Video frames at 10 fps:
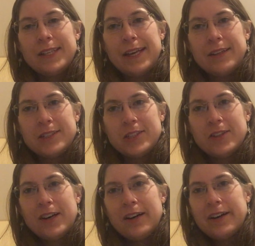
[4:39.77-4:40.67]
get into
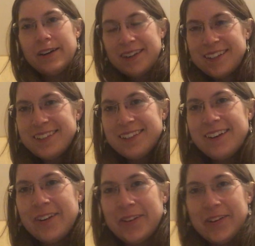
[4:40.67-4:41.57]
your car
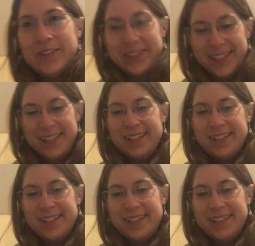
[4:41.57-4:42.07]
on their own.